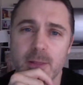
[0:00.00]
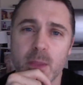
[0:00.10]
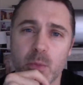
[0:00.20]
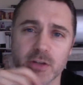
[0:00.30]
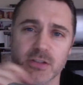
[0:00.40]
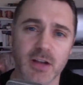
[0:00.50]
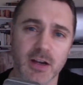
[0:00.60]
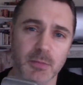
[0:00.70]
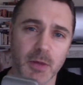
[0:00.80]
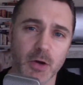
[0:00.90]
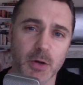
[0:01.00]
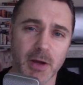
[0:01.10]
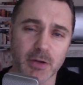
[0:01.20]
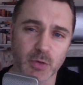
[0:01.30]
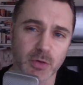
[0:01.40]
watched a documentary
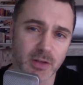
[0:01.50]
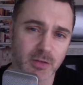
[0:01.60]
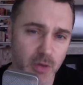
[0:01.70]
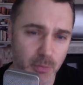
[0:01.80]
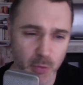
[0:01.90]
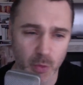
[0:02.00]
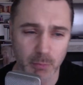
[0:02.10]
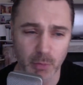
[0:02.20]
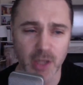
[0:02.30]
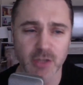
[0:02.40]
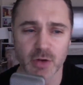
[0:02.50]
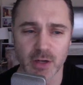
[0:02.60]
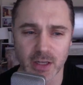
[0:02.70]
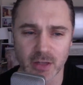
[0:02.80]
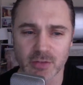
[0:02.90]
about Jordan. They took him to a brain
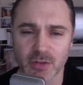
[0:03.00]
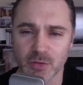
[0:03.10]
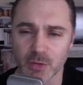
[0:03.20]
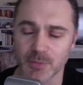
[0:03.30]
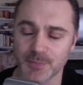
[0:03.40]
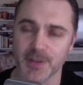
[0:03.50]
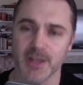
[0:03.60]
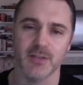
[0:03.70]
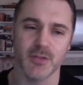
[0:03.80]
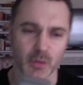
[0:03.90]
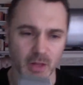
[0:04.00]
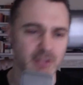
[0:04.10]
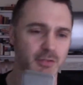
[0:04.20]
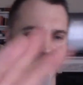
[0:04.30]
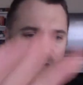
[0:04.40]
training institute, and they had the
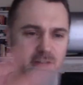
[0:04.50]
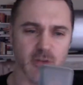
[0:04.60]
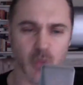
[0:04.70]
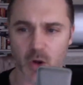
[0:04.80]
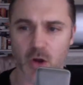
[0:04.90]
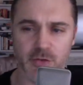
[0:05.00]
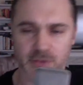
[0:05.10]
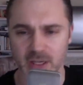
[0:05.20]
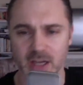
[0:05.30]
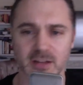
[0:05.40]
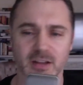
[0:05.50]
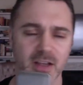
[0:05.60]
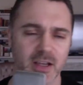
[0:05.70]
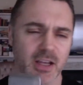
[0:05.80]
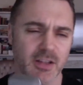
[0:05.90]
lights flash on the walls, and you got to
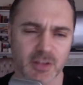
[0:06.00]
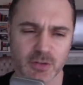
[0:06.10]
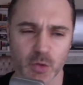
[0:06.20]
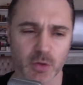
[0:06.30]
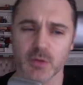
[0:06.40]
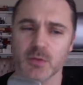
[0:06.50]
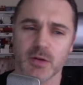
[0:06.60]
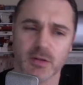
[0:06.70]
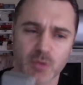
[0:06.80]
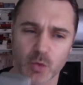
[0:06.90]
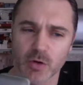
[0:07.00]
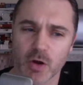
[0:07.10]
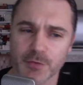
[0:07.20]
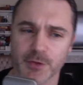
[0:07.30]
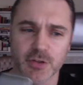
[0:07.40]
said Jordan scored
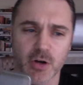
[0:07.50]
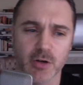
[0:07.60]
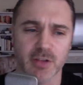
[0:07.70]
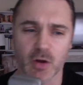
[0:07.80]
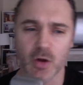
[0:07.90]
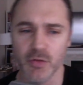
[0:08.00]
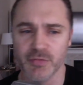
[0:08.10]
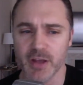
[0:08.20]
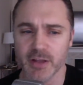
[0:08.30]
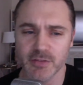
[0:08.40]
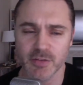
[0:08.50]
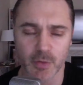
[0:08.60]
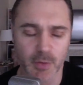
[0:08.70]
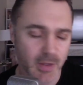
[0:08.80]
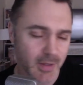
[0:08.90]
off the charts on all of that. So,
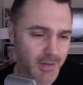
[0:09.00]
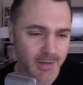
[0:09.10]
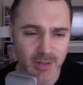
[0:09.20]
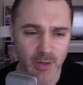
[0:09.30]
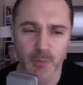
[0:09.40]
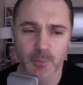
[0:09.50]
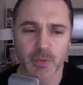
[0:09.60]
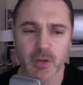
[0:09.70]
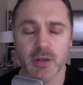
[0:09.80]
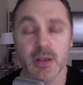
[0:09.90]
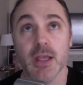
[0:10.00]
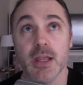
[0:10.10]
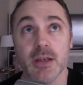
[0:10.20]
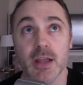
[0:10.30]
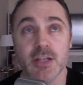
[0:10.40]
you know,
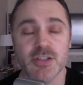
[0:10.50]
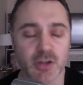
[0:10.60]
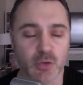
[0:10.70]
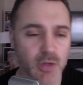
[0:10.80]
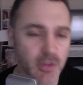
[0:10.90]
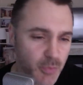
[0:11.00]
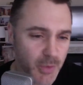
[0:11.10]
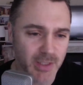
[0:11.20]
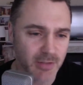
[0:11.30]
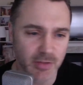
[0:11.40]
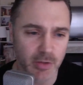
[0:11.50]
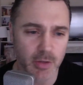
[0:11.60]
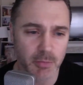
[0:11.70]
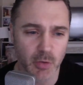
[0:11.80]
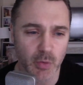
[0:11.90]
in ancient Greece, we'd consider
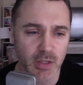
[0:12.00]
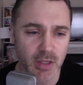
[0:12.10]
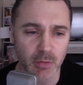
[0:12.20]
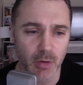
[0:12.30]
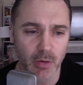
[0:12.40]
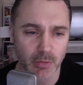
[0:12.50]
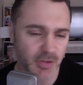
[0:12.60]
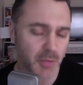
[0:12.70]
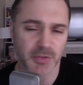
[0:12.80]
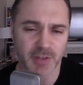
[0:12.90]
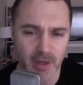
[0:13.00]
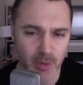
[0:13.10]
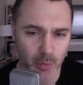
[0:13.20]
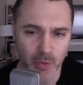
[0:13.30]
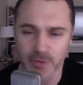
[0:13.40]
him a Greek hero. Same with Tiger
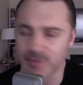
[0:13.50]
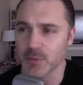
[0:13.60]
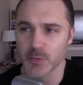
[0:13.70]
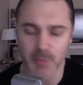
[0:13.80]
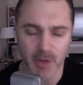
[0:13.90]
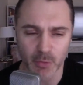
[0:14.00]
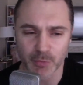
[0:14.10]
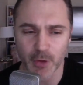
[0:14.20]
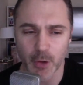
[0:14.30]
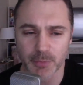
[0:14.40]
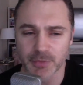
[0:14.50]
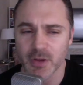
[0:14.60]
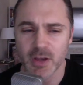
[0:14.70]
Woods, same with Michael Phelps.